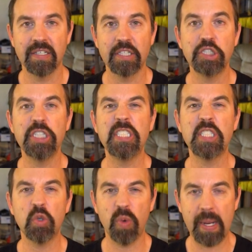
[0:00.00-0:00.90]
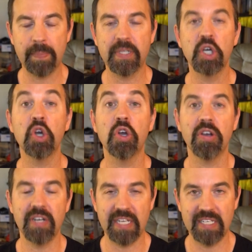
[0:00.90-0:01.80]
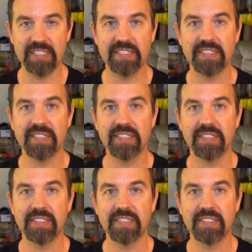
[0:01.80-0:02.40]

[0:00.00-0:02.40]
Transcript: She scraped her knees.